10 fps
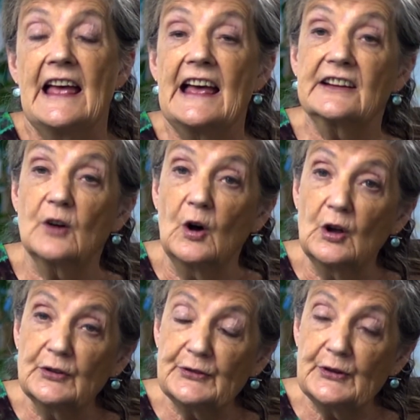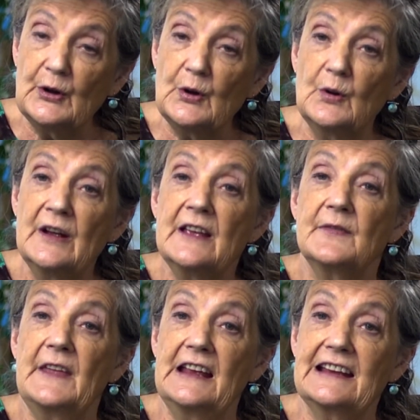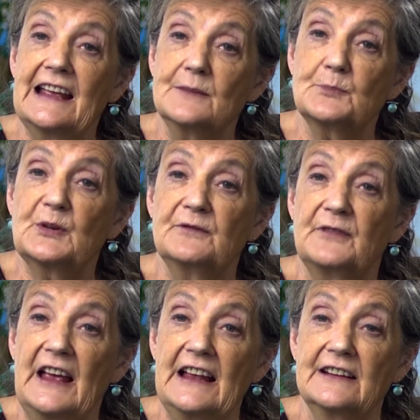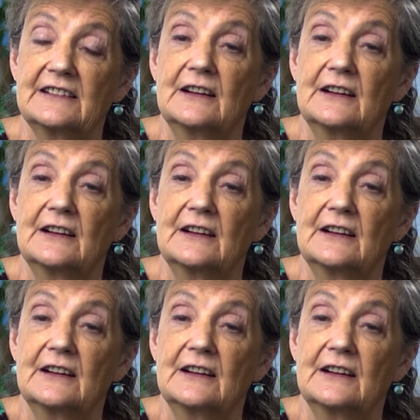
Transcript: and also they can prevent